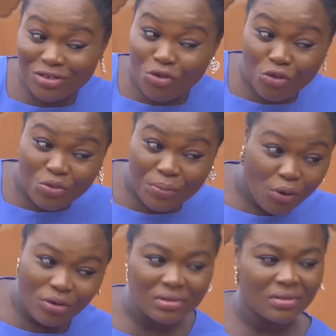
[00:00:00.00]
still know who you
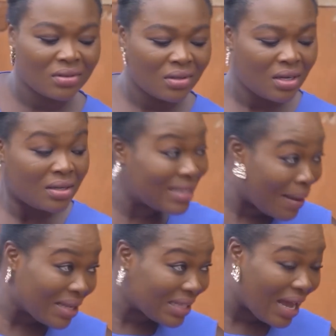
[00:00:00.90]
born. See
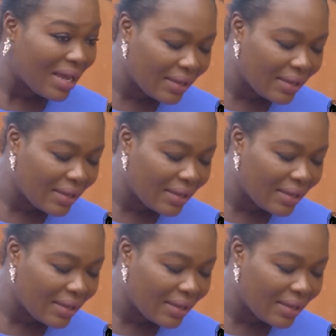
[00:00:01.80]
that matter?